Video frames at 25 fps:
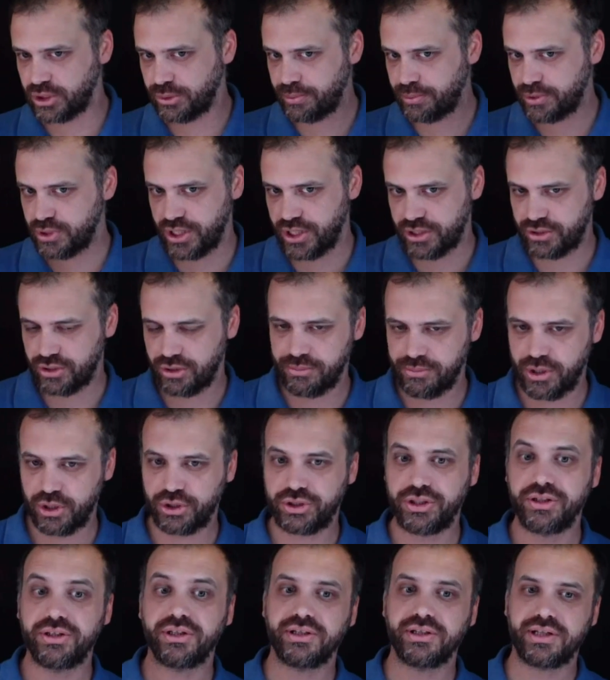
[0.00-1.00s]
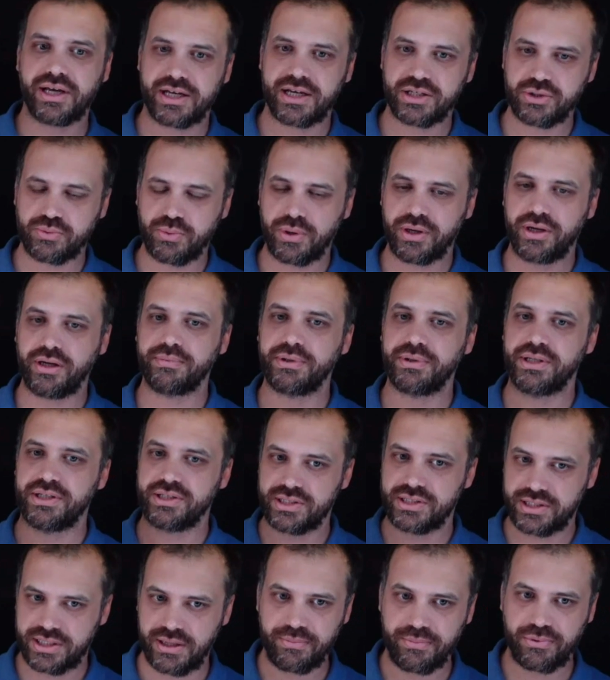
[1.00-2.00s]
of projectile motion in the last one, I'm going to
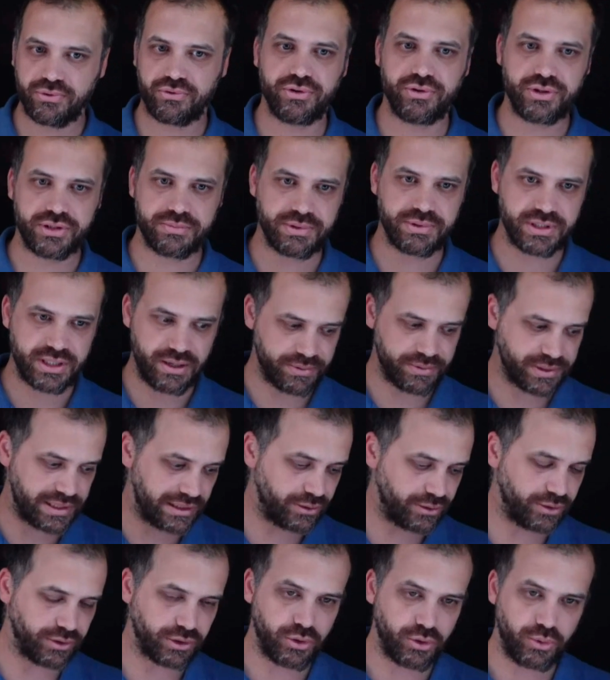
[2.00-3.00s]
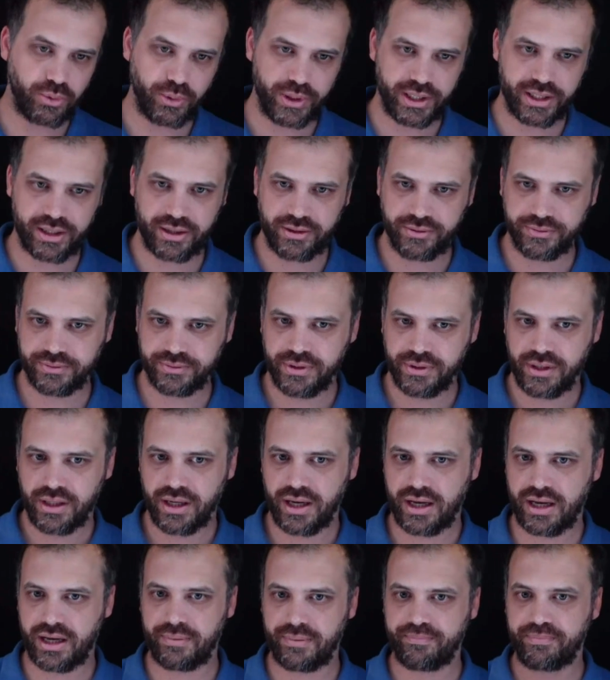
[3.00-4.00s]
skip through some steps a little quicker.
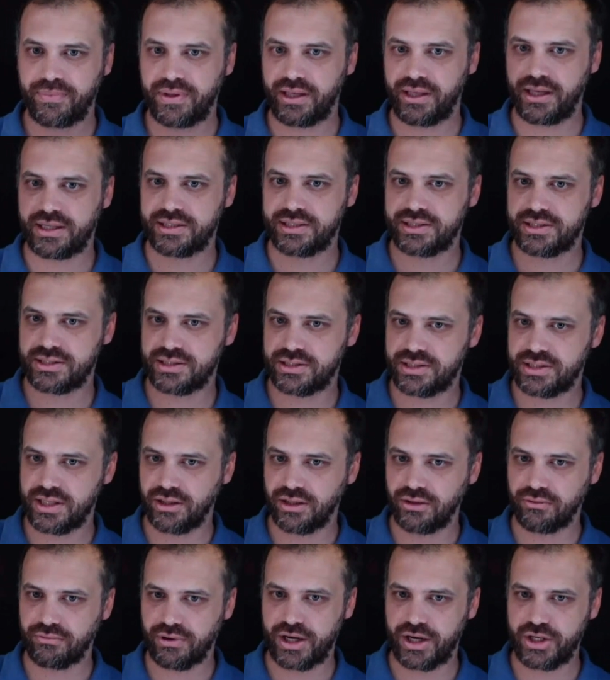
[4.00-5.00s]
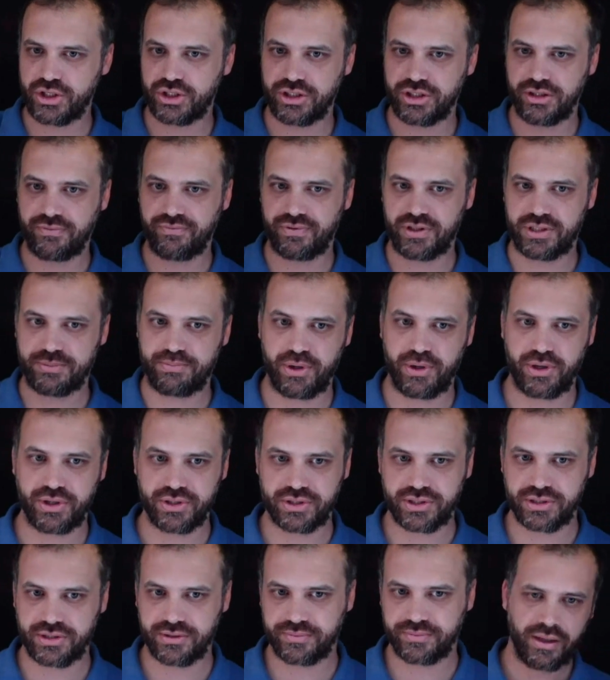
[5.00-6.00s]
Acceleration of this
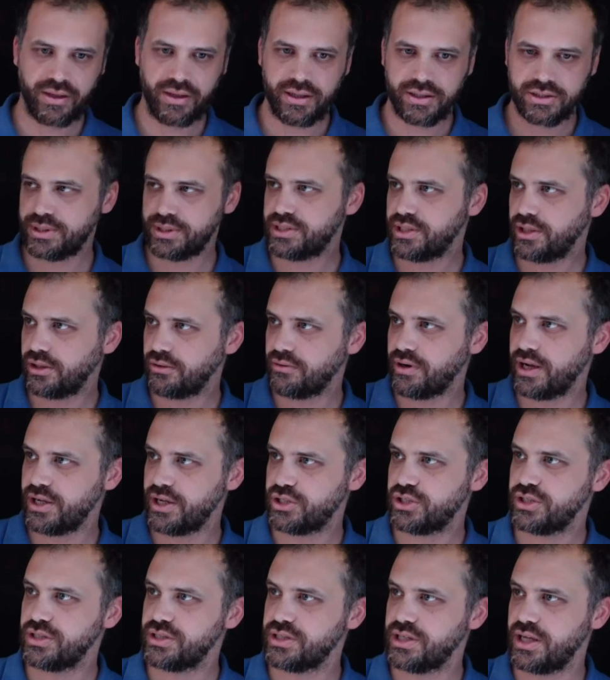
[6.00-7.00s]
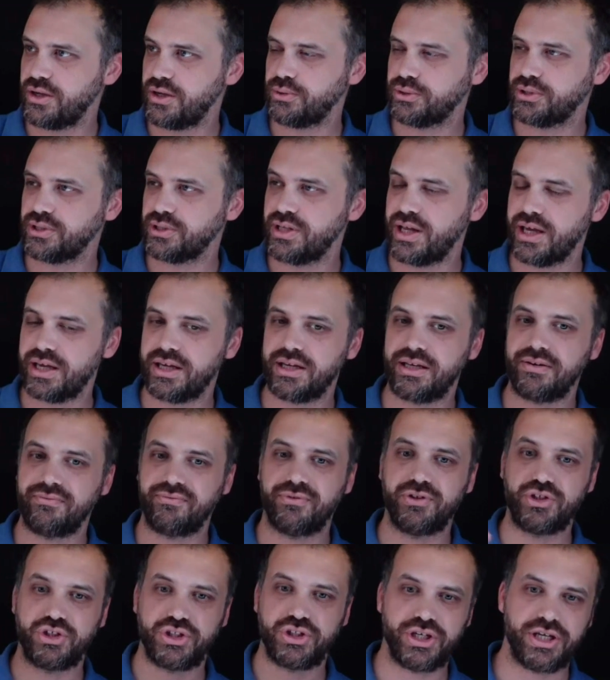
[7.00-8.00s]
person. So acceleration is equal to
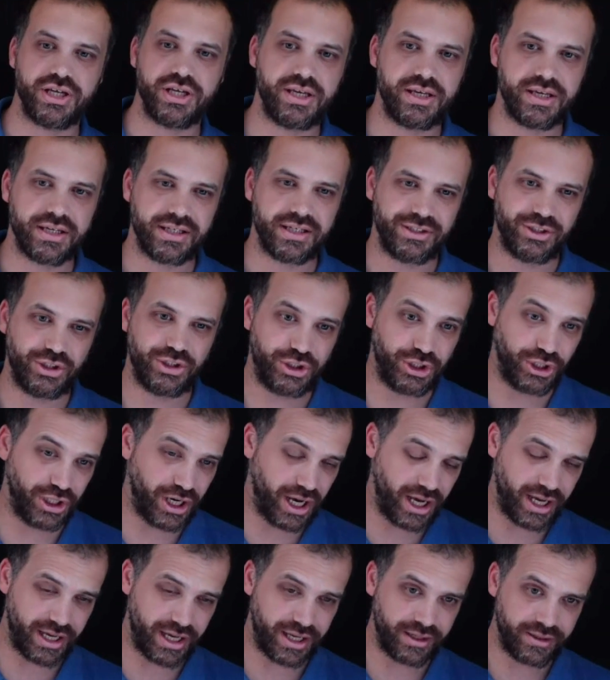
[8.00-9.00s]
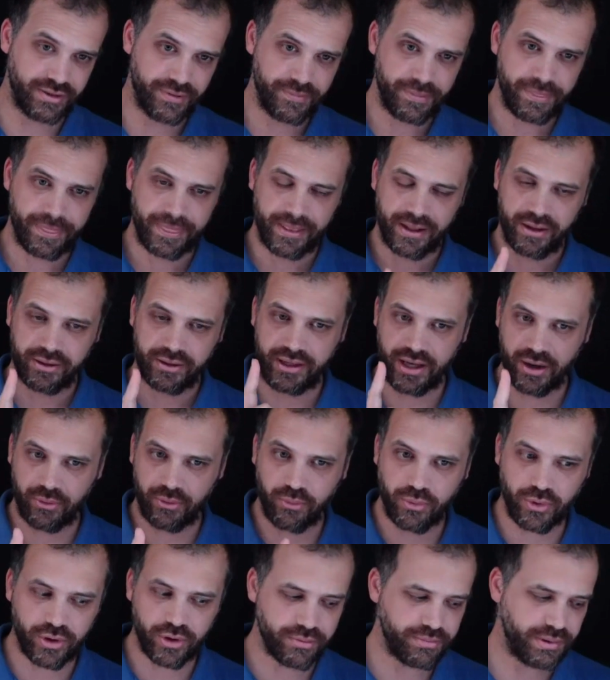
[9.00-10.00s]
negative gj. Now,
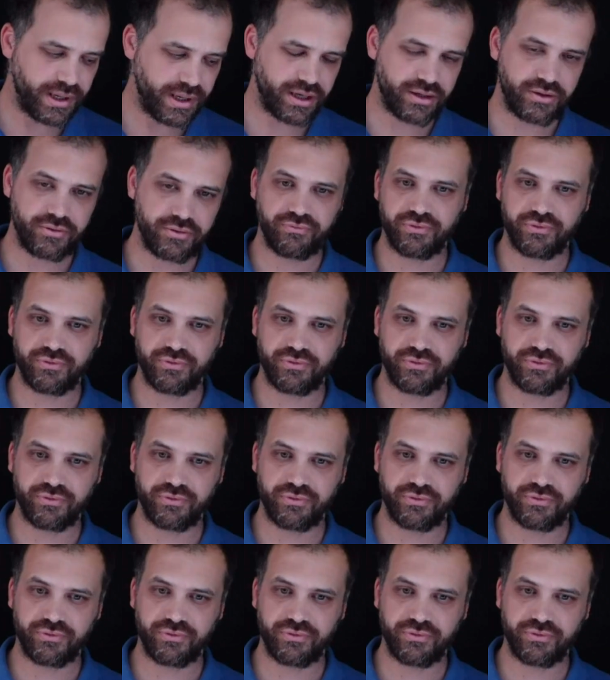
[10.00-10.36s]
what about